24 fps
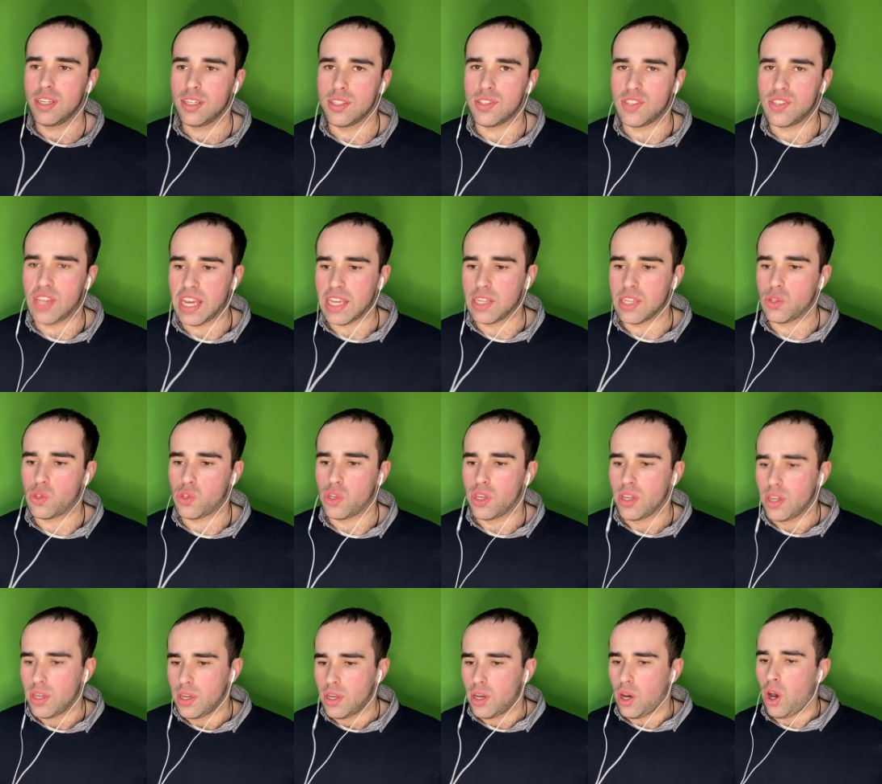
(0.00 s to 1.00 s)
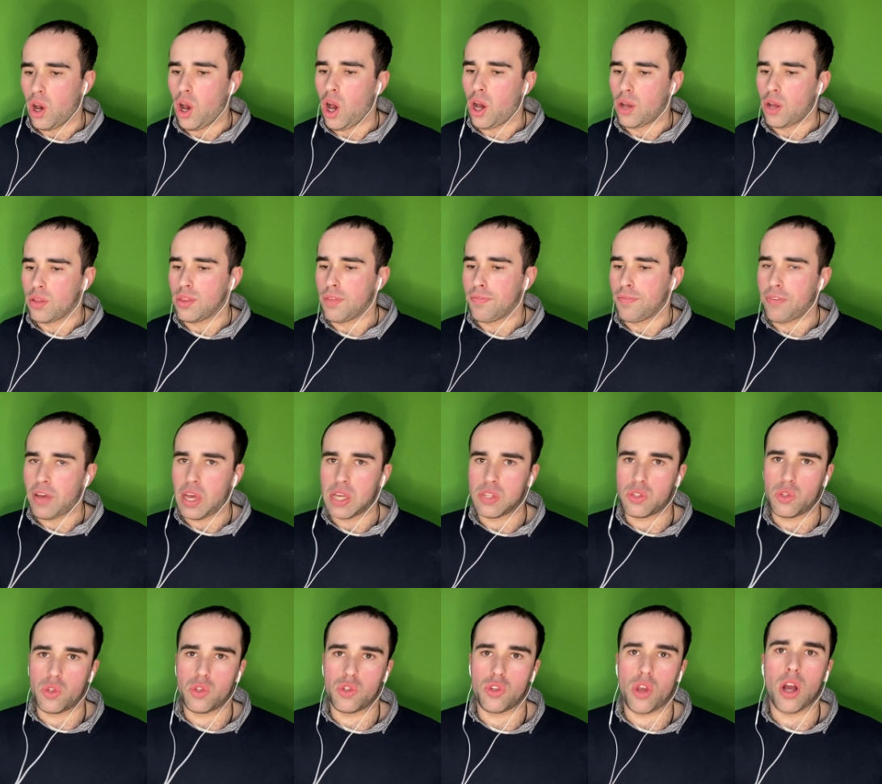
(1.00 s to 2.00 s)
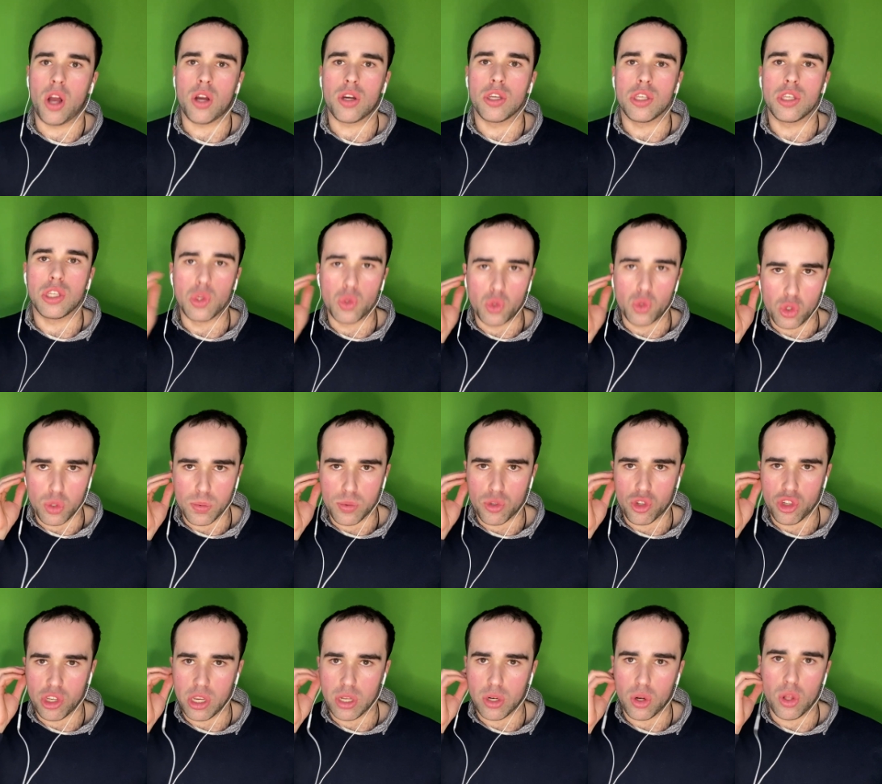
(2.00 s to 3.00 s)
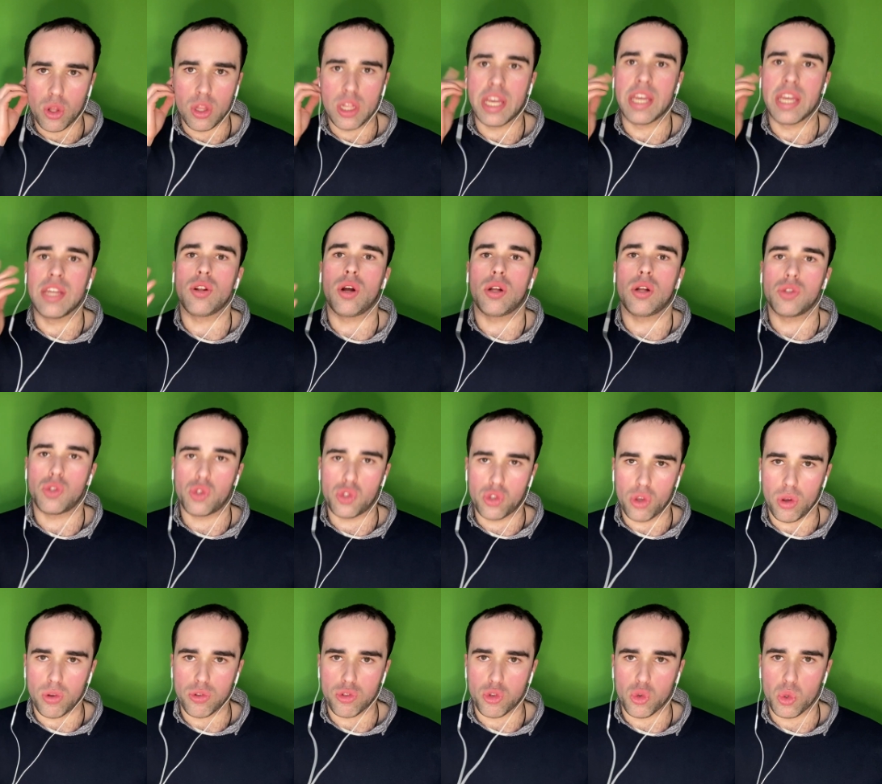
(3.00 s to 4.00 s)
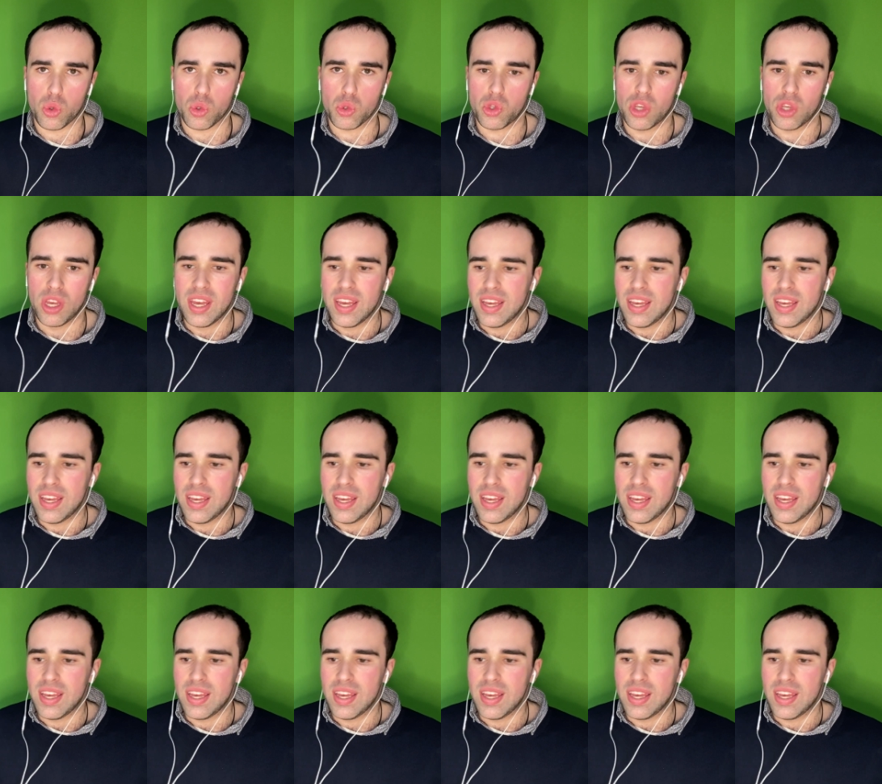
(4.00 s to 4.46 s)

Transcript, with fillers: days uh, on the Fast Saga YouTube channel and on socials,